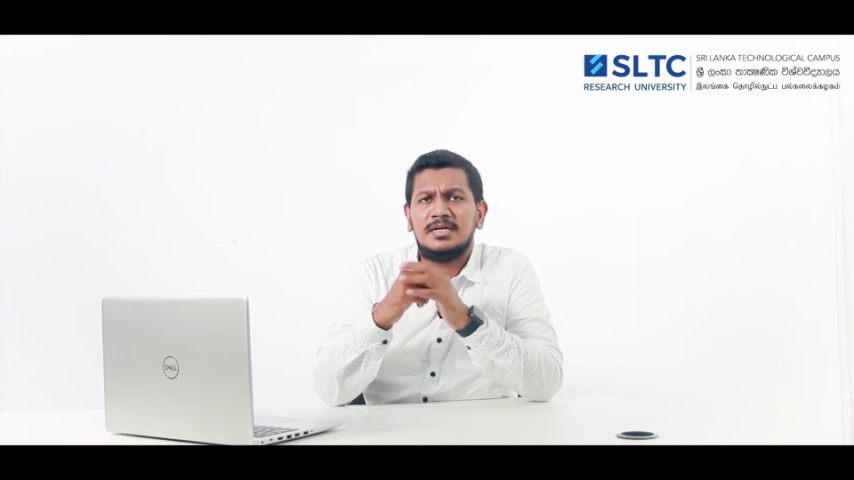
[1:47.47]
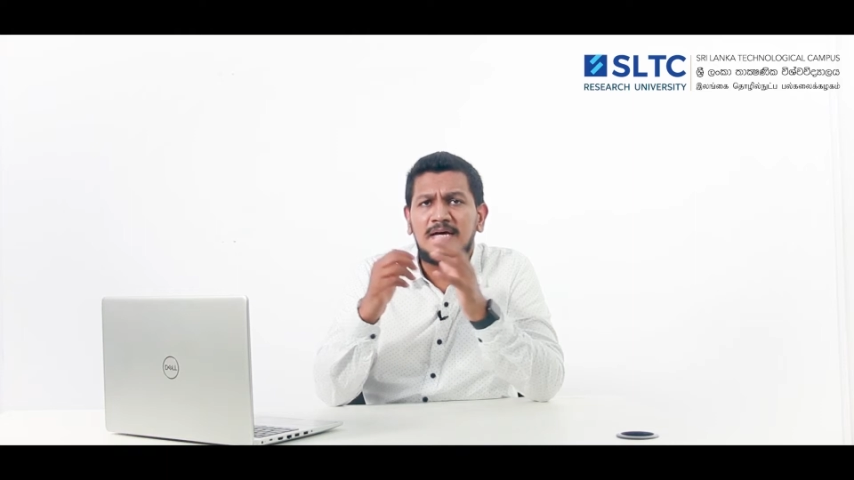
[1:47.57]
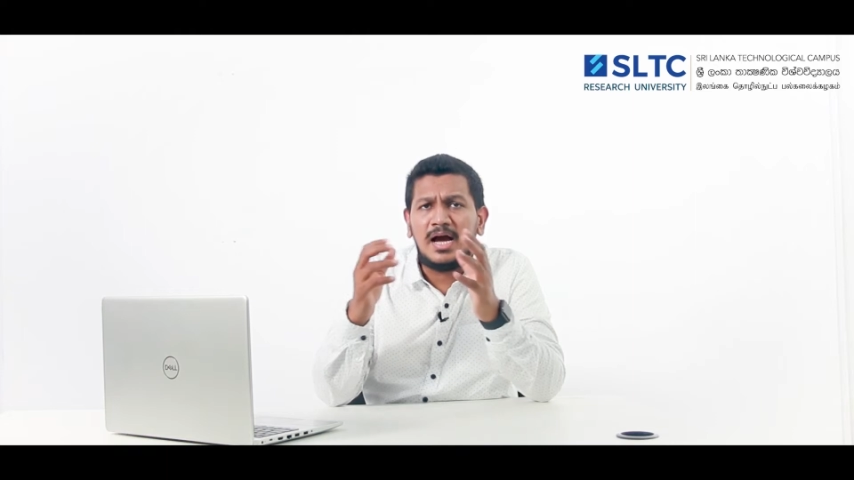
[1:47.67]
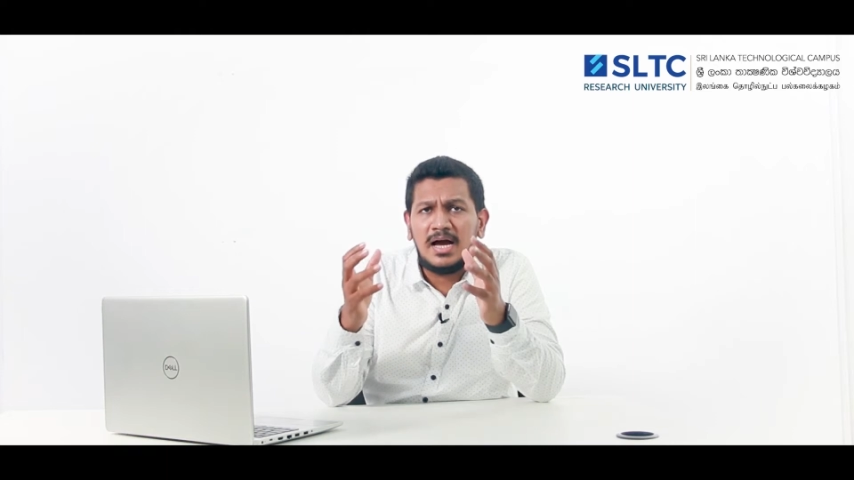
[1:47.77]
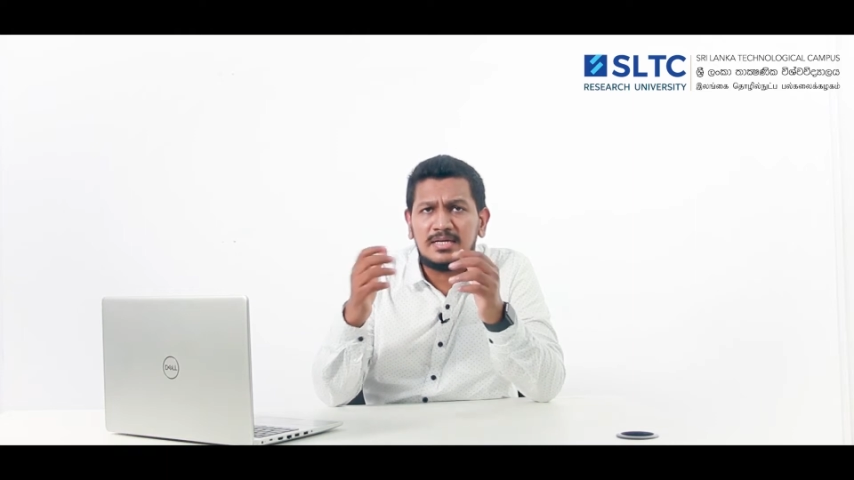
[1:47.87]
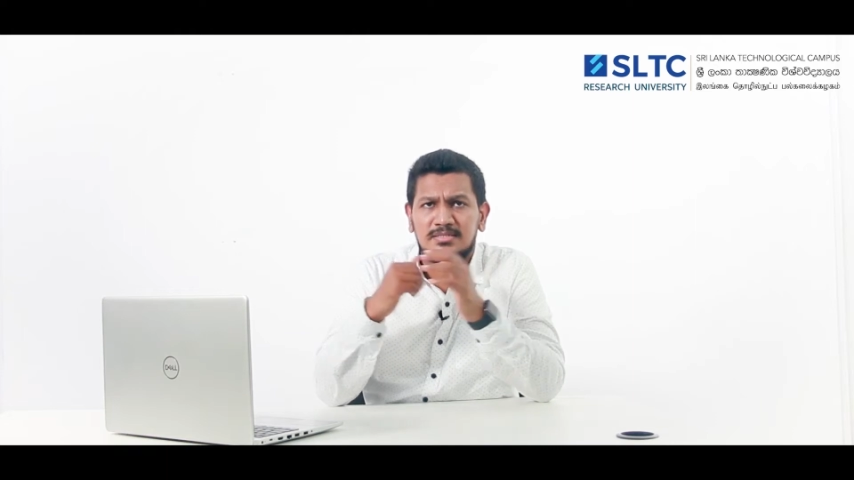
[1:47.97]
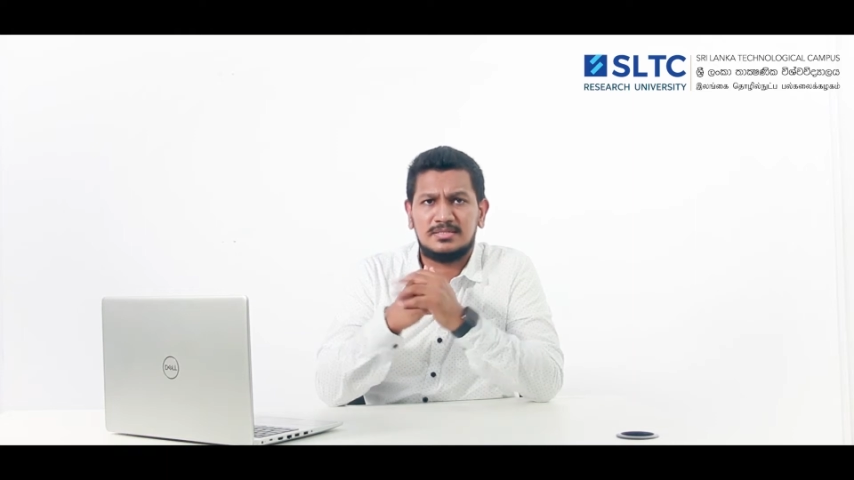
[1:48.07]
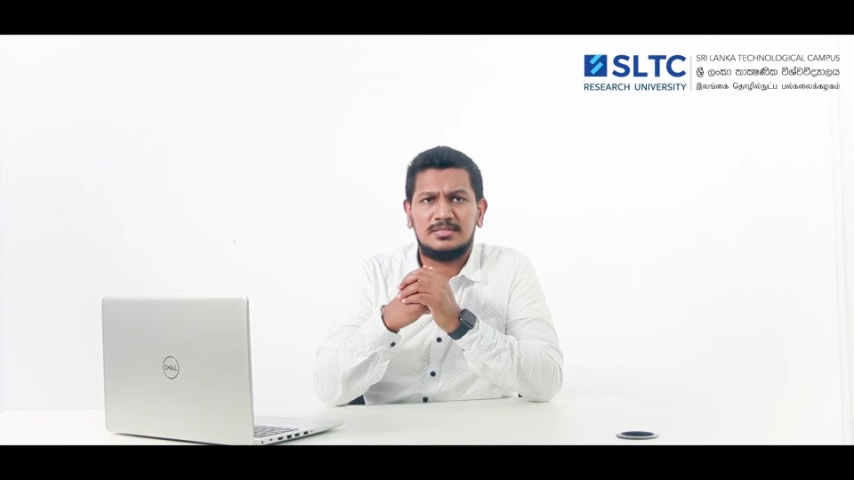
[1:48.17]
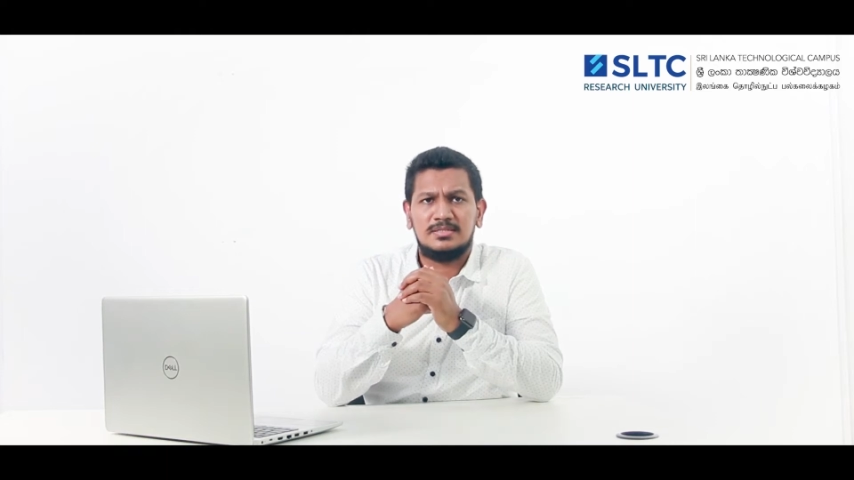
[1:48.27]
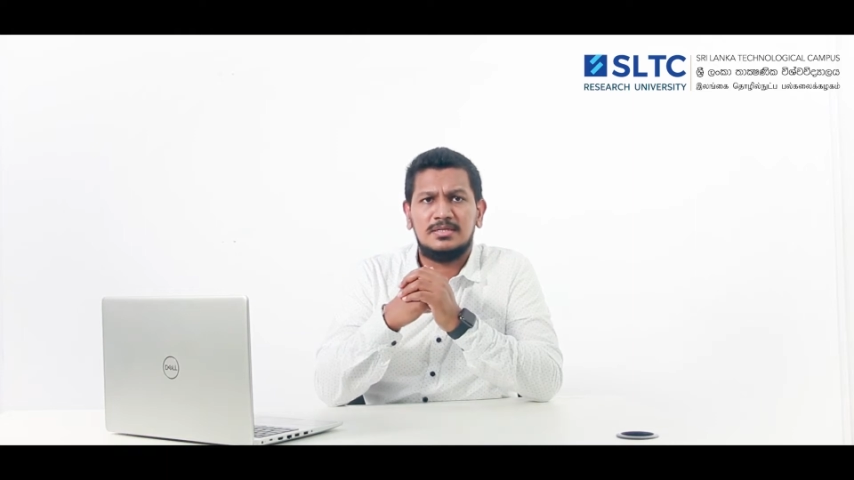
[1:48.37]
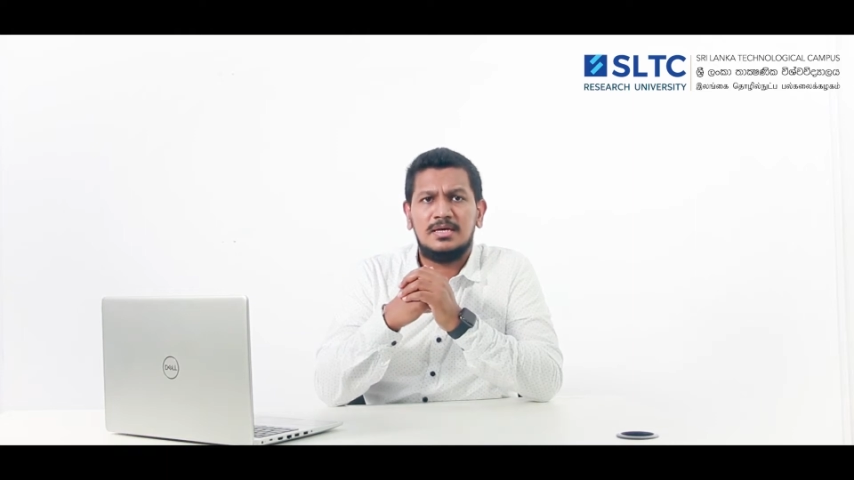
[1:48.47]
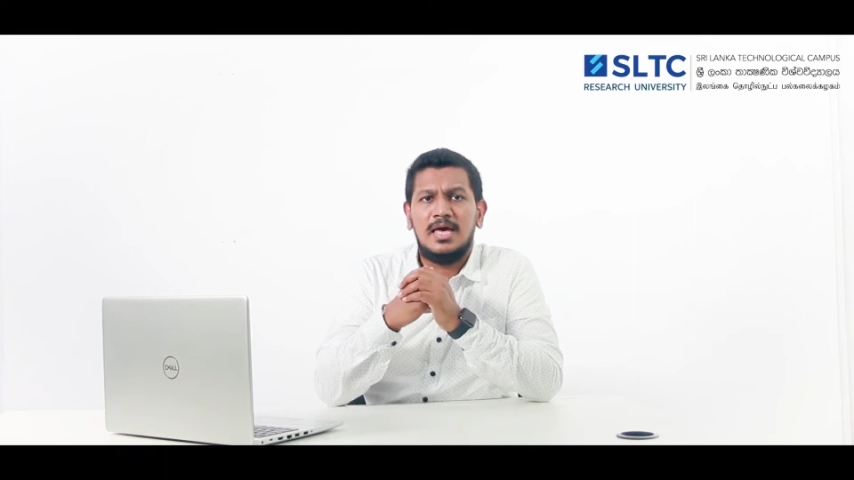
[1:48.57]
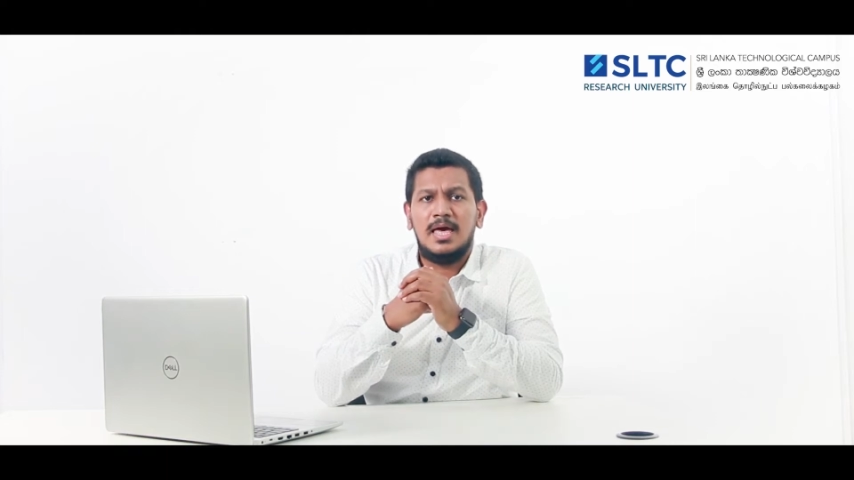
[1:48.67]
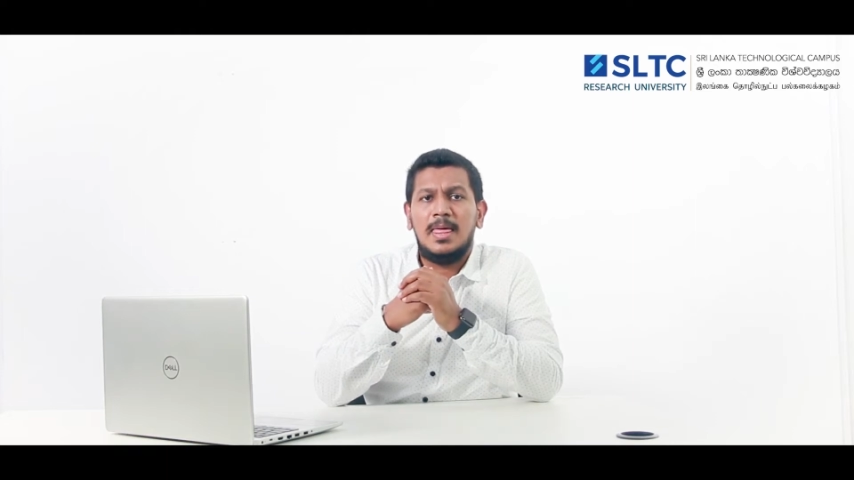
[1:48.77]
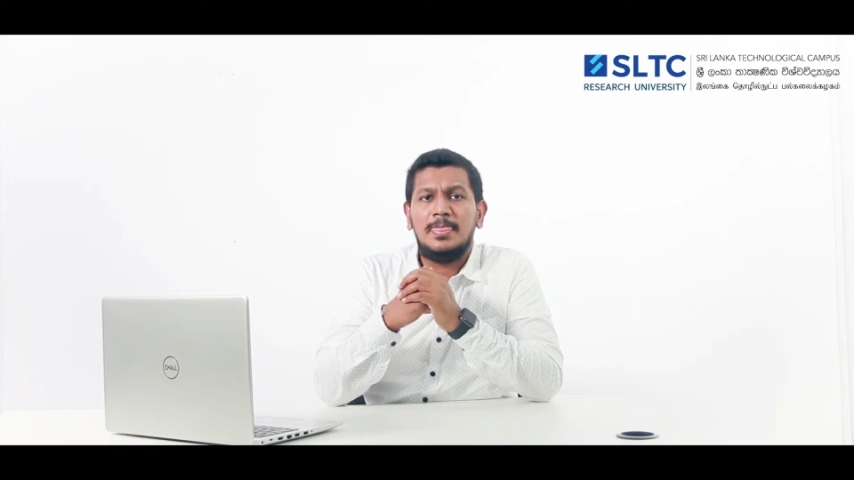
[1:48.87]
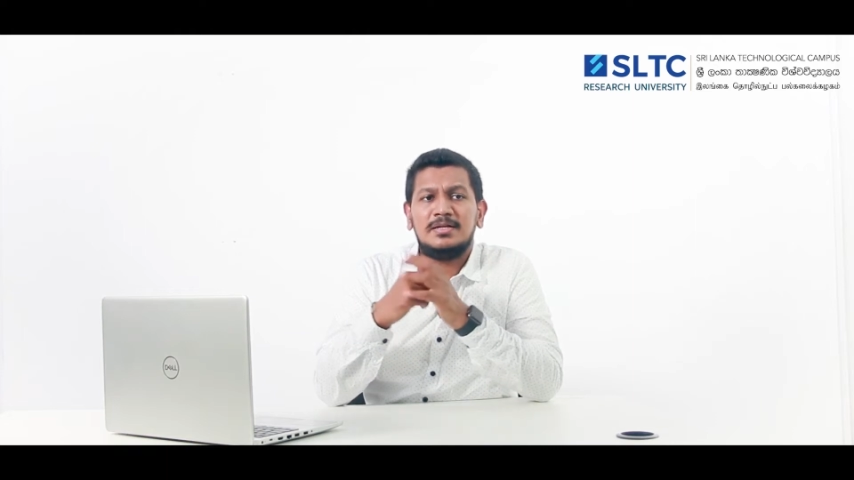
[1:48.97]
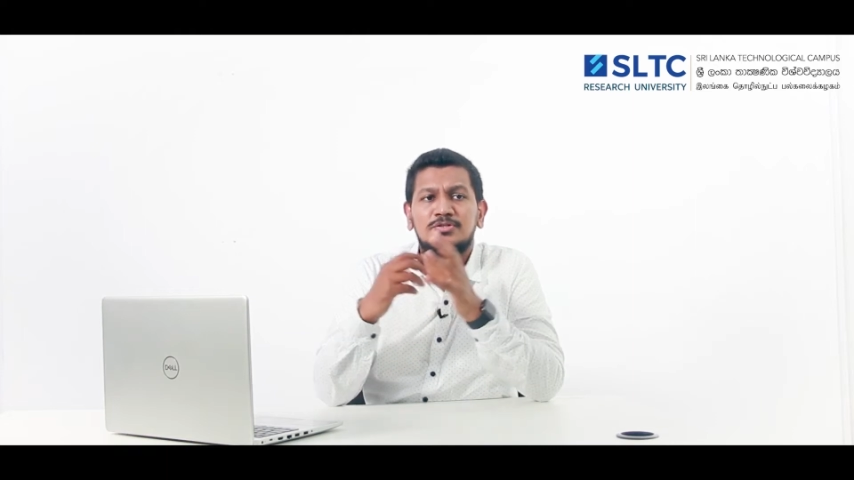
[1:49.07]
tasks that